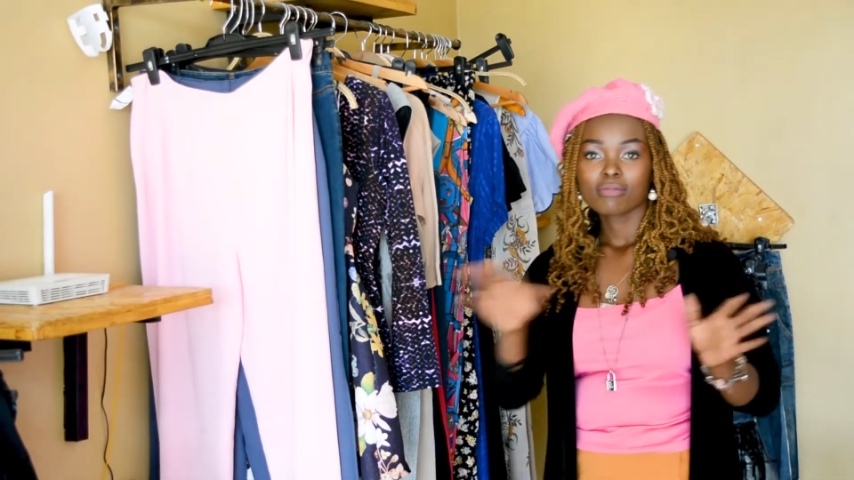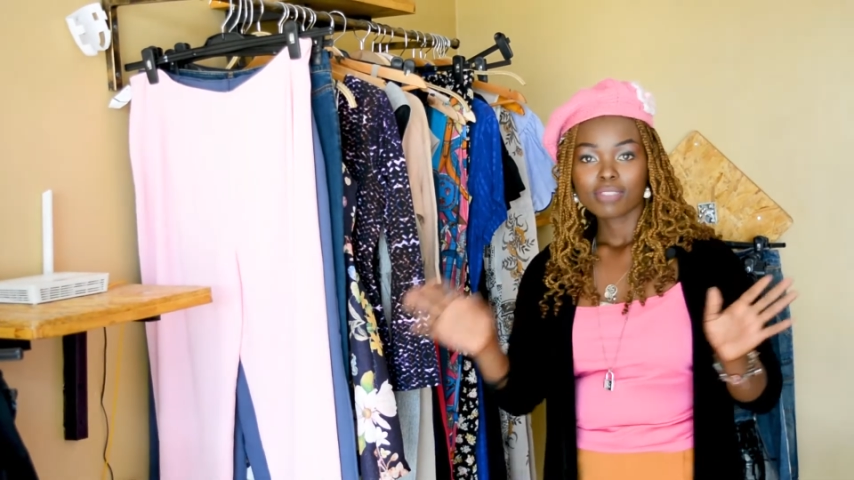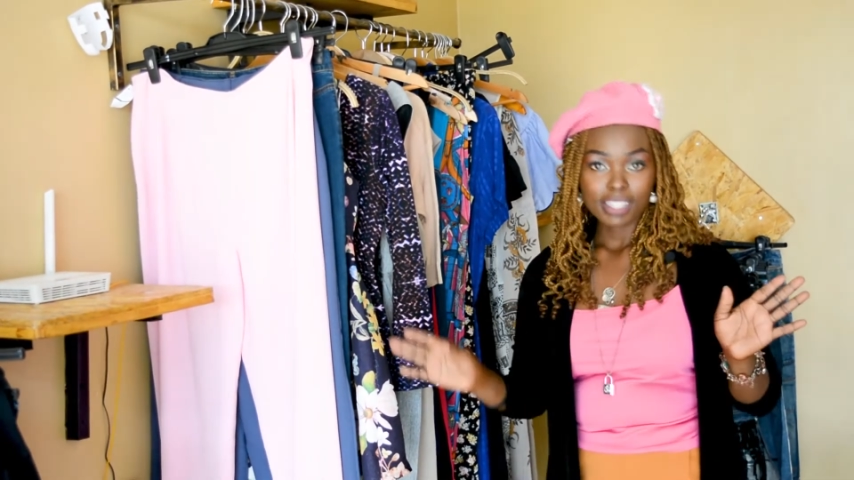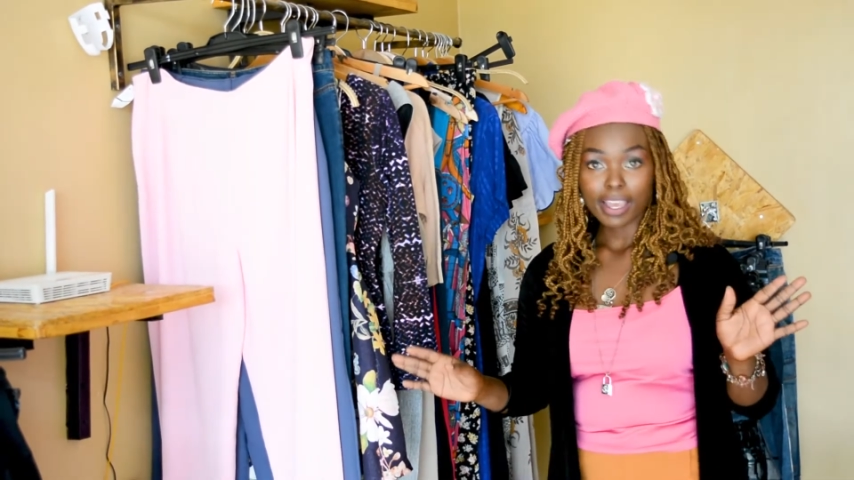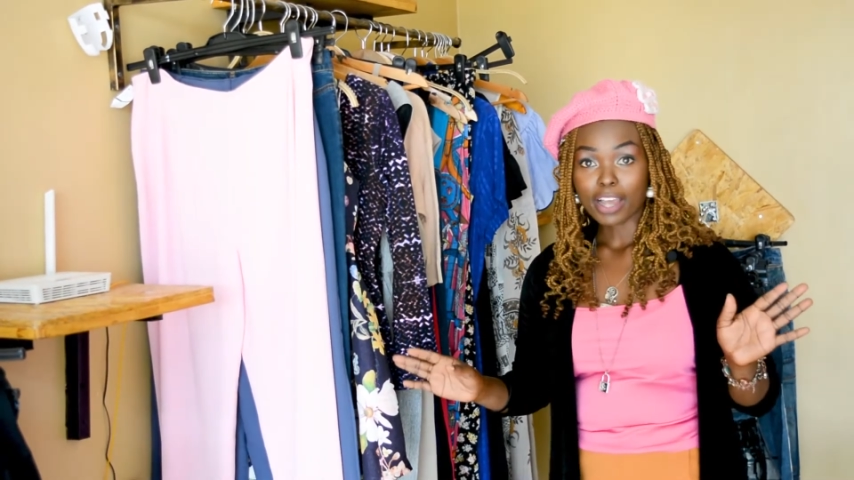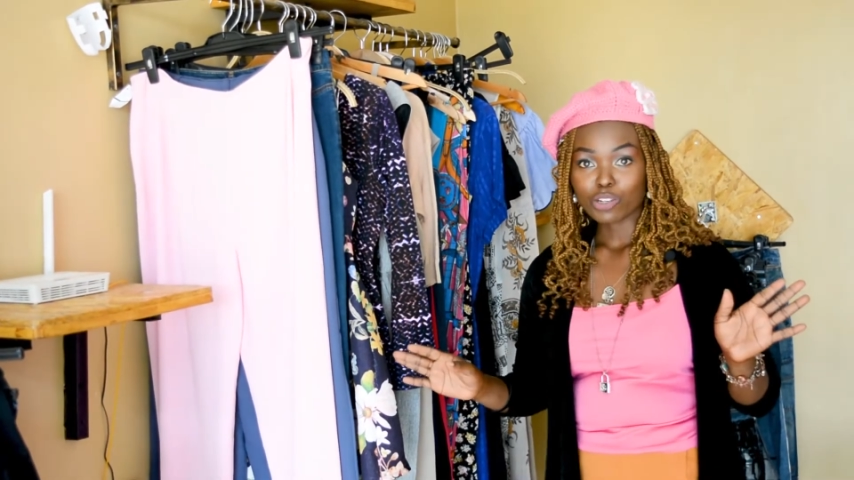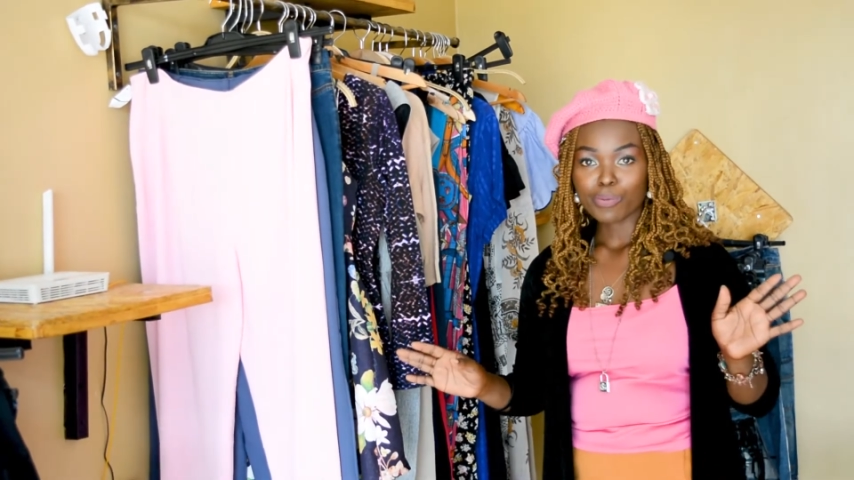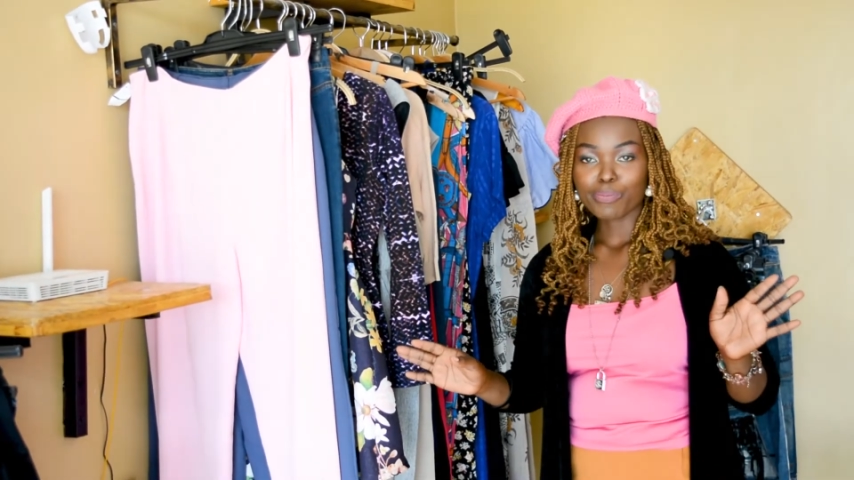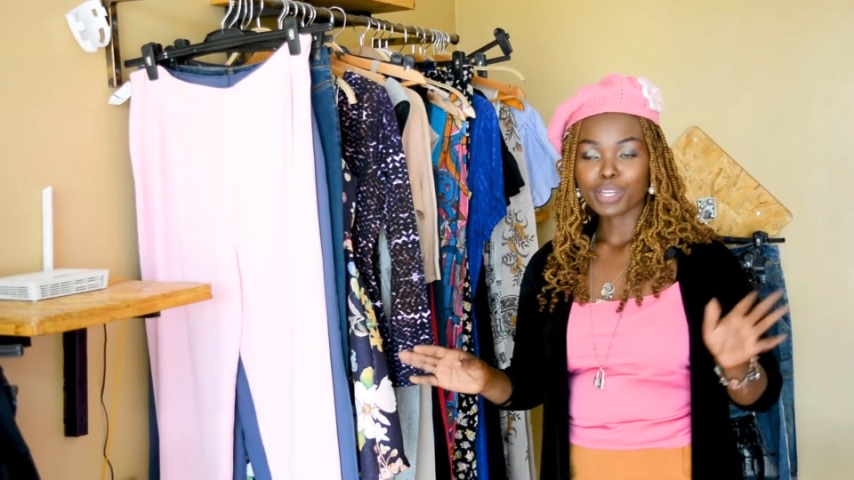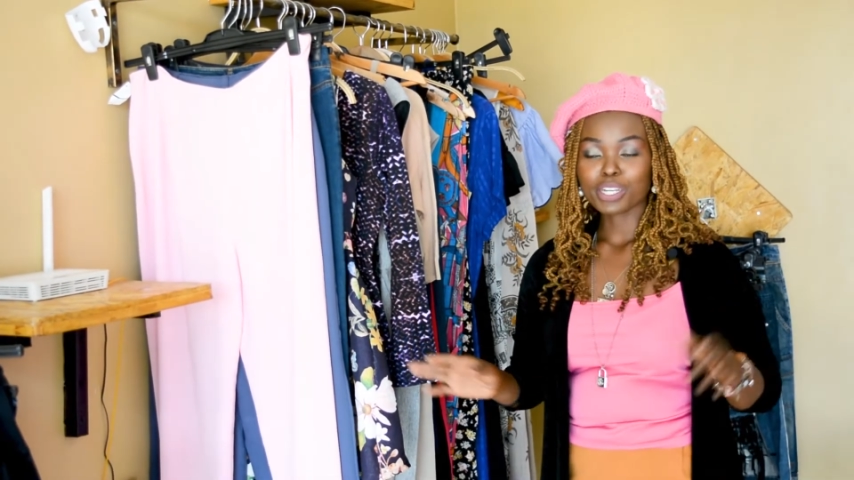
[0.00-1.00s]

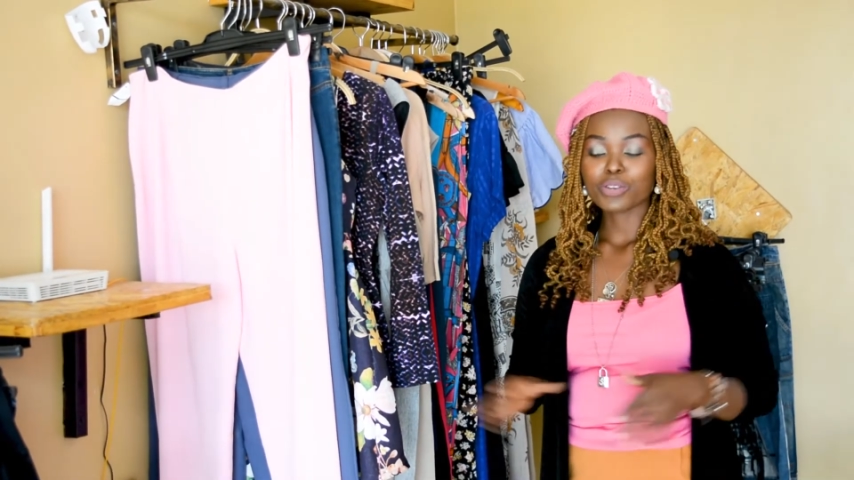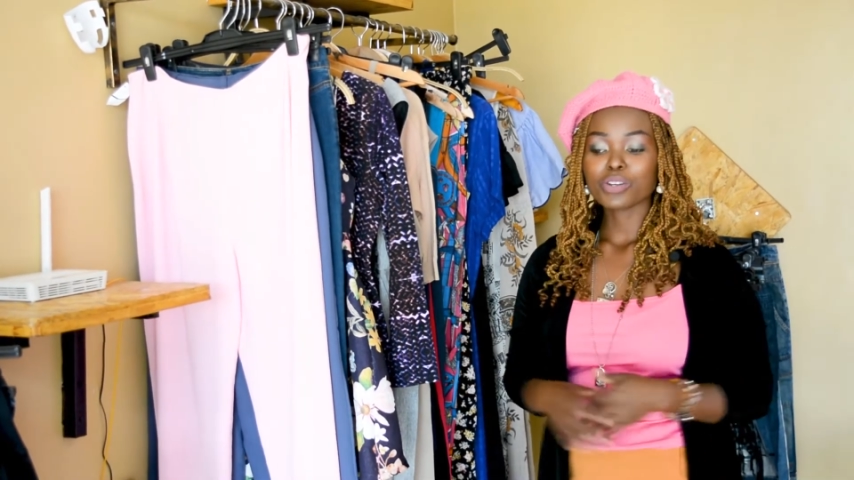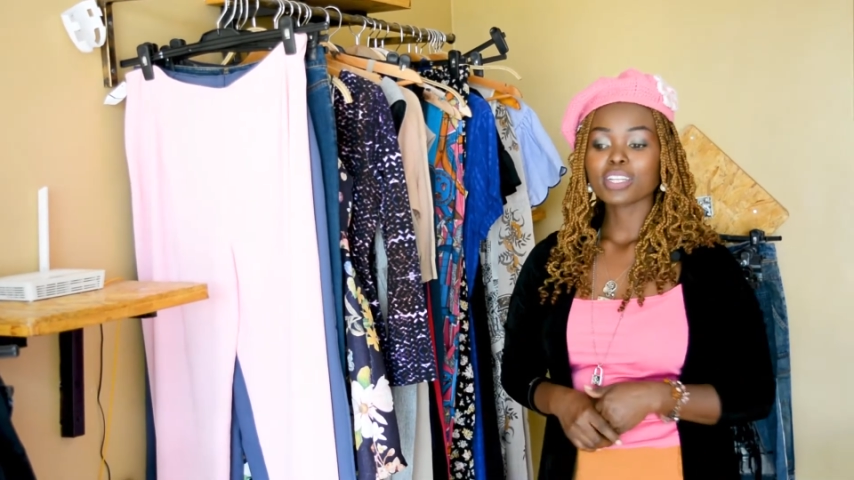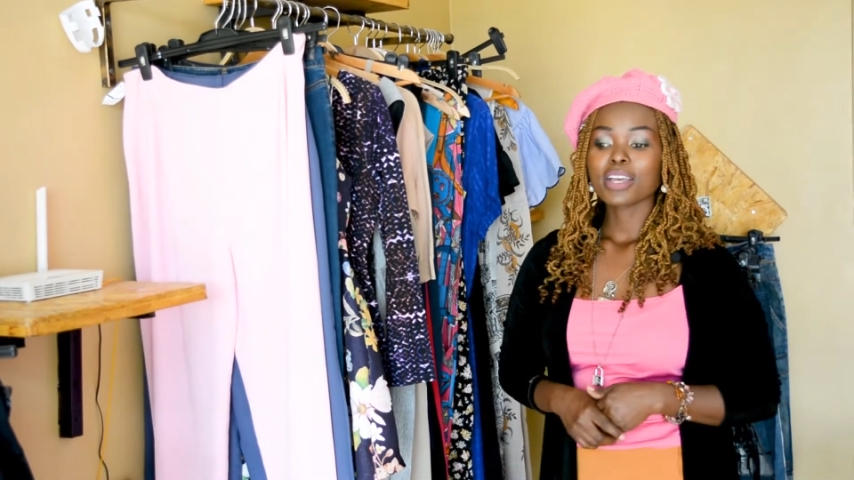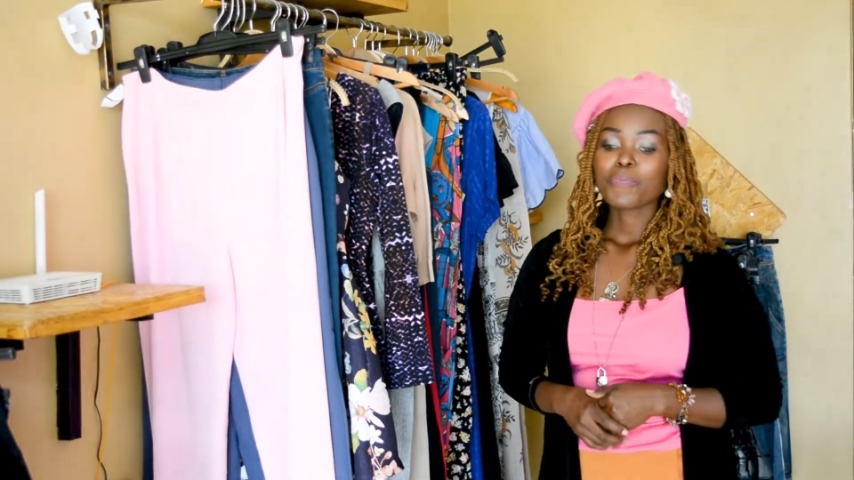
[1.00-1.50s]
stay-at-home period.